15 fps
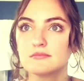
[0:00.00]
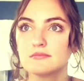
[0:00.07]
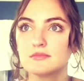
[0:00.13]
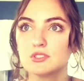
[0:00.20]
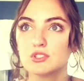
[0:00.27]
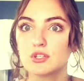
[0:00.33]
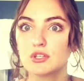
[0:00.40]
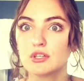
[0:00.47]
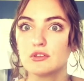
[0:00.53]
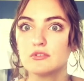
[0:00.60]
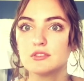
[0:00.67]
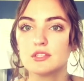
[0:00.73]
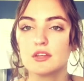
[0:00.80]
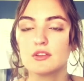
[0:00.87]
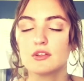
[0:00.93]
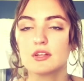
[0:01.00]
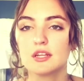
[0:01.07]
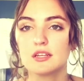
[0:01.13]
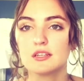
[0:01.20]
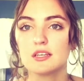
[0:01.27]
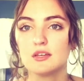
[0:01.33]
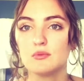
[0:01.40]
drug use other
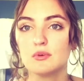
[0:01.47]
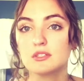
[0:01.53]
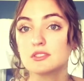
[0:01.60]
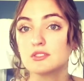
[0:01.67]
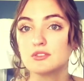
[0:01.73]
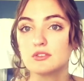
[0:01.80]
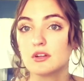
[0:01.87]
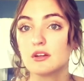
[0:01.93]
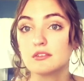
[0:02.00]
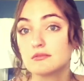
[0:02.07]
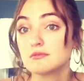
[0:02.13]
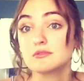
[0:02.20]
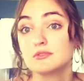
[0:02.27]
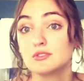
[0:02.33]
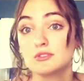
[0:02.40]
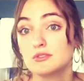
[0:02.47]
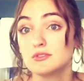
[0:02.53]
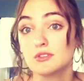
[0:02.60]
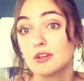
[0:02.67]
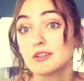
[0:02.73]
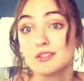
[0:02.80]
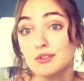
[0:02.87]
than he was a
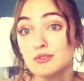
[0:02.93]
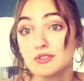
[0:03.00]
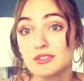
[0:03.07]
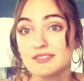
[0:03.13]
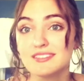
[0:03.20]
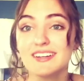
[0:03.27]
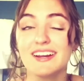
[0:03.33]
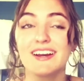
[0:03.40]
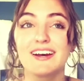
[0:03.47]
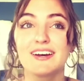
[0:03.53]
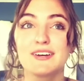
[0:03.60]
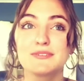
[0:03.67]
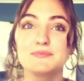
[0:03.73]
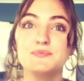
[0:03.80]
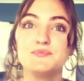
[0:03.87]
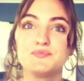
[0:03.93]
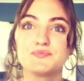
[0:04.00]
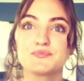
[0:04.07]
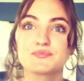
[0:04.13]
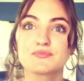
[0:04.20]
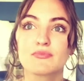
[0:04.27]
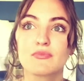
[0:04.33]
drug user.
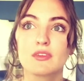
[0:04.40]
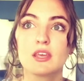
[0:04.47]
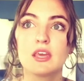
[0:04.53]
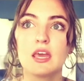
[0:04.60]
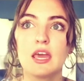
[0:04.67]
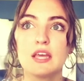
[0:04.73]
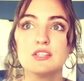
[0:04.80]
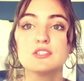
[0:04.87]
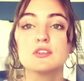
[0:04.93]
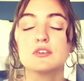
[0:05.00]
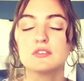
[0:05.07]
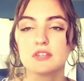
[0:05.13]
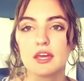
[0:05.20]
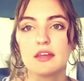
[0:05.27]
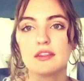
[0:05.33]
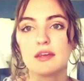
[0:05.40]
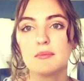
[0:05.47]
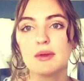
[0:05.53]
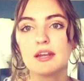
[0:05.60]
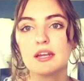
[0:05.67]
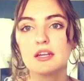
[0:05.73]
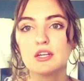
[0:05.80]
And so yeah, they
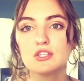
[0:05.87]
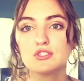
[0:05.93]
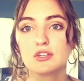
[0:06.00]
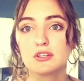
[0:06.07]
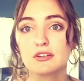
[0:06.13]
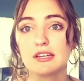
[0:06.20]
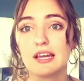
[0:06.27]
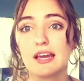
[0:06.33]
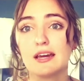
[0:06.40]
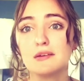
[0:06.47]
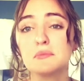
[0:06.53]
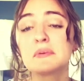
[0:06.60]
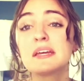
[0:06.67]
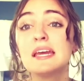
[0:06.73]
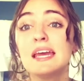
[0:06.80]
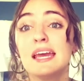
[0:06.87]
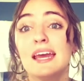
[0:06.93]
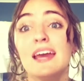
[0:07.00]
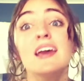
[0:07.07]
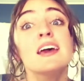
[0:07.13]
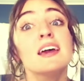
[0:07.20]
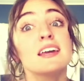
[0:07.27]
met at a drug rehab,
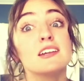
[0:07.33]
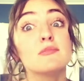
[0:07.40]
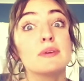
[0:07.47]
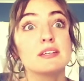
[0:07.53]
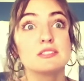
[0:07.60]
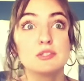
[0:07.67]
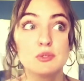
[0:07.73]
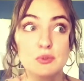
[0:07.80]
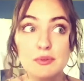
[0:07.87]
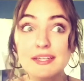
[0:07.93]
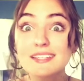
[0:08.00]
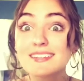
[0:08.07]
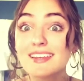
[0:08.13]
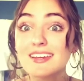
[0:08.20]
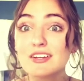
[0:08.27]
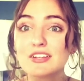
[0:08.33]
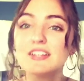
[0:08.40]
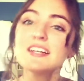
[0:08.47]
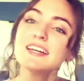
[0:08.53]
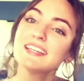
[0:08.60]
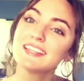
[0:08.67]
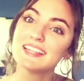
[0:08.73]
and about 2 weeks later
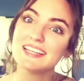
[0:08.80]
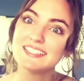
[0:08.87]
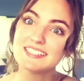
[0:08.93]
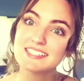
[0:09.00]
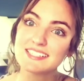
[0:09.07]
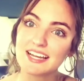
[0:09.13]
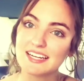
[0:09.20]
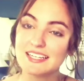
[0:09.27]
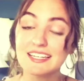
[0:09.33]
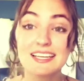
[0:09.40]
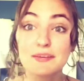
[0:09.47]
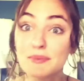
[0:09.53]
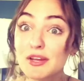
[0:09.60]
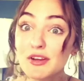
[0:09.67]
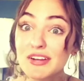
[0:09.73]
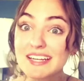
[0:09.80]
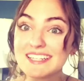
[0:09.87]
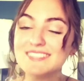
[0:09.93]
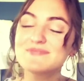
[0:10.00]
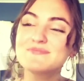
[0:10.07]
they decided to get married.